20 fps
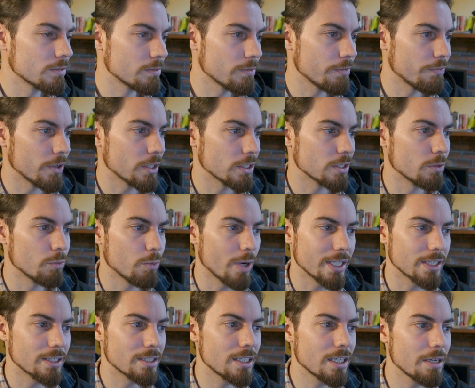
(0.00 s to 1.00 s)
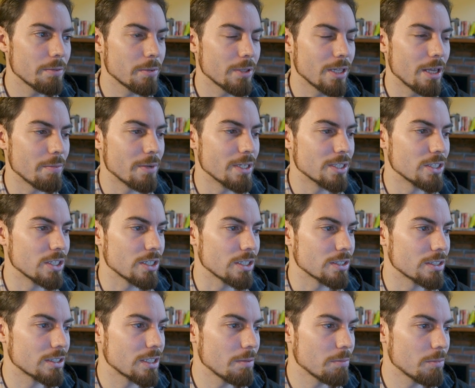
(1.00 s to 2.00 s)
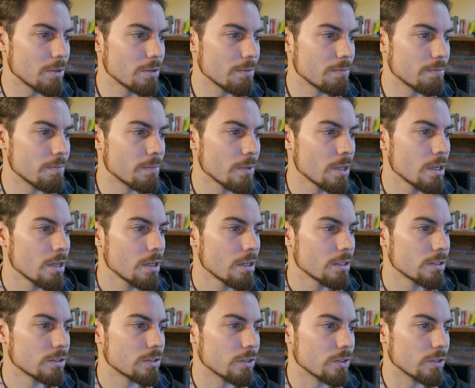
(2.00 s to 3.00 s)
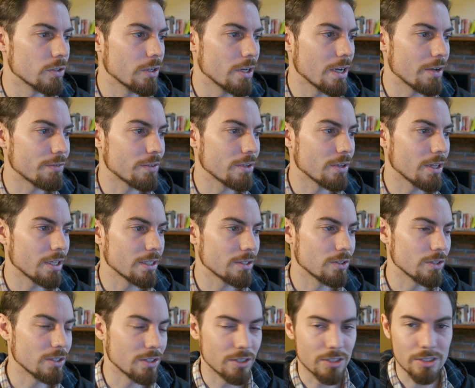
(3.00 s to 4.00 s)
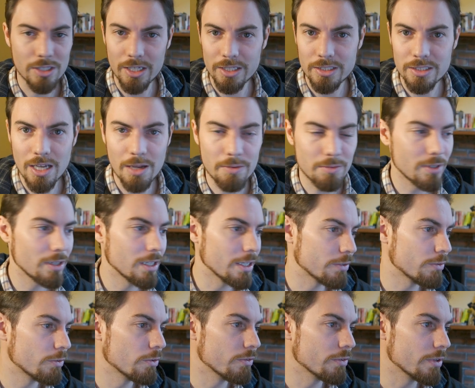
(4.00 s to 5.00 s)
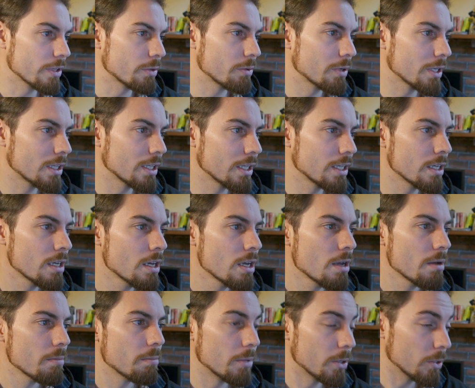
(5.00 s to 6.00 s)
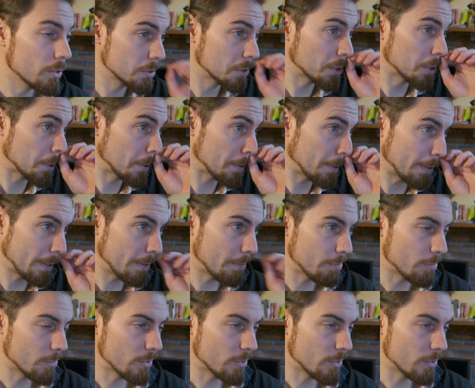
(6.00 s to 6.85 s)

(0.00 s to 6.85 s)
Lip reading: function wait skip, and that means you can skip them. So you don't have to, so you can just like click through it really quickly. But also,